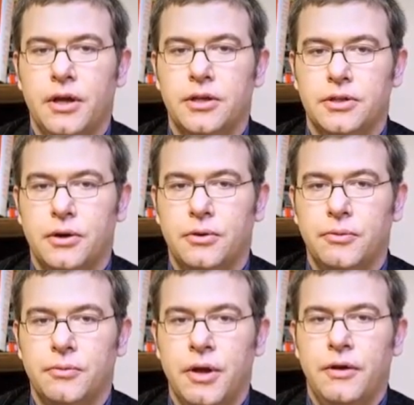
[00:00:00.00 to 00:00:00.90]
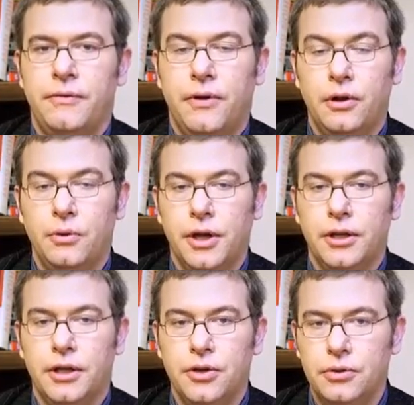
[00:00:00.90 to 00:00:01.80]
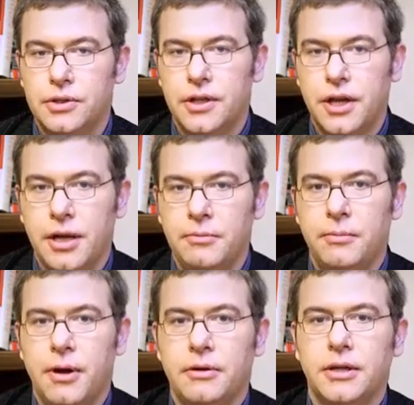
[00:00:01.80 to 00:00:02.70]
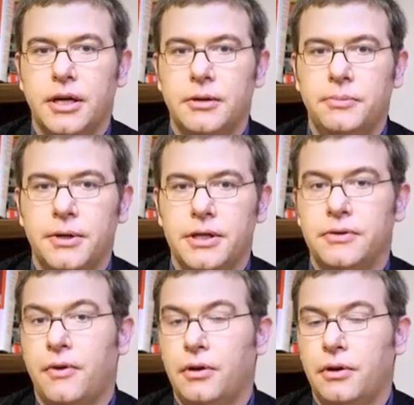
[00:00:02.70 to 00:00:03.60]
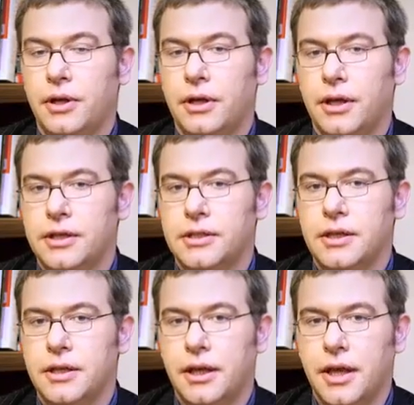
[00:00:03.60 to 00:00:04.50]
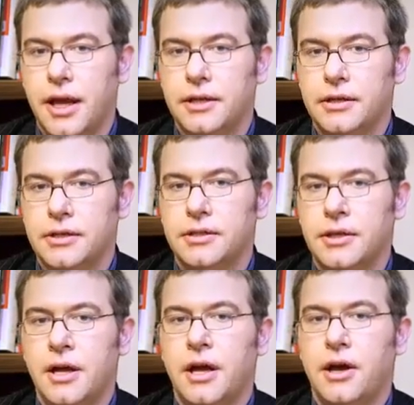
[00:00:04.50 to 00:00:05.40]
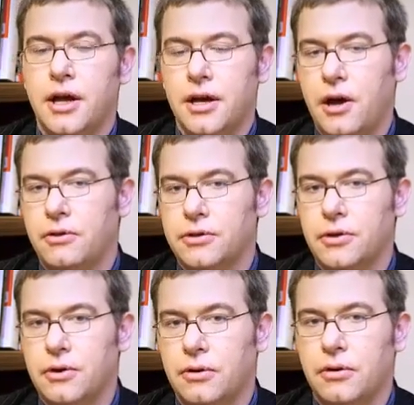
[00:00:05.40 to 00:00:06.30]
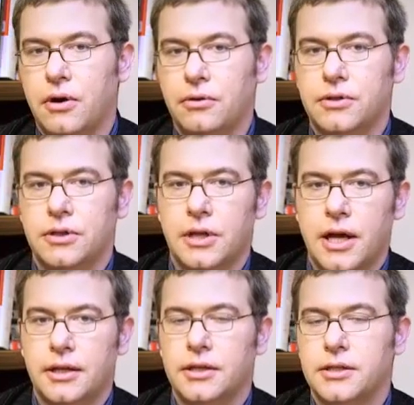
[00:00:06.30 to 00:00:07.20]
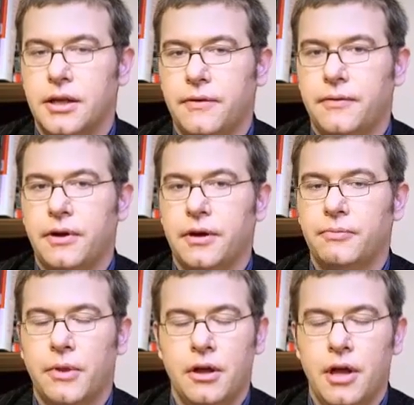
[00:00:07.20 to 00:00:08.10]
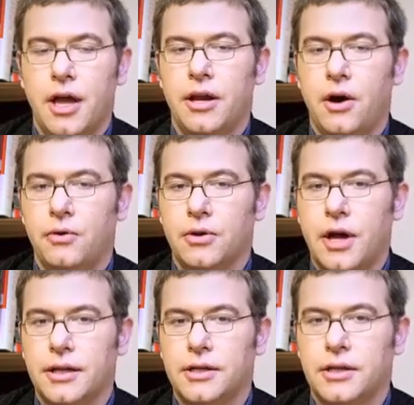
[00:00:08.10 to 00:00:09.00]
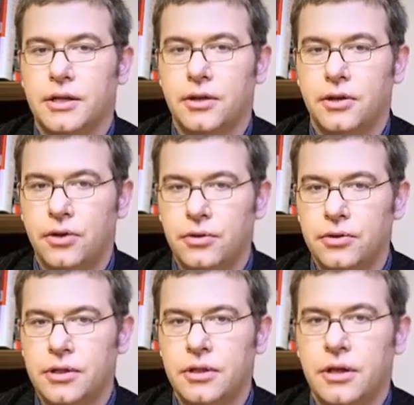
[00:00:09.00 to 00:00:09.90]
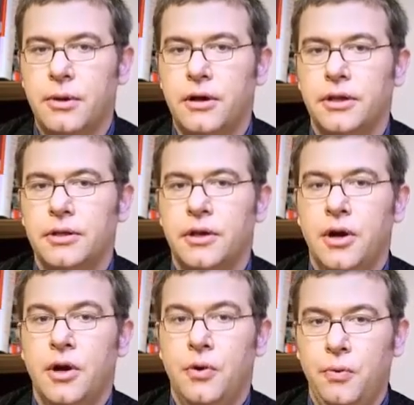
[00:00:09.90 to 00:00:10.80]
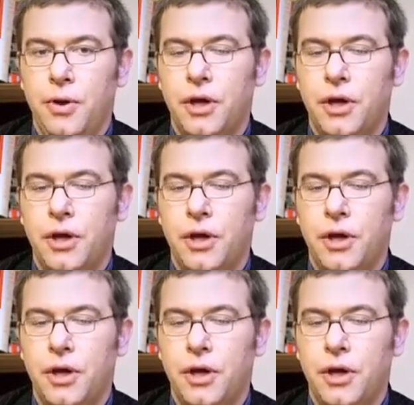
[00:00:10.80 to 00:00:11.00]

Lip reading: So, following the news stream about the companies, following its indicators, and also other stuff and all other news about it, we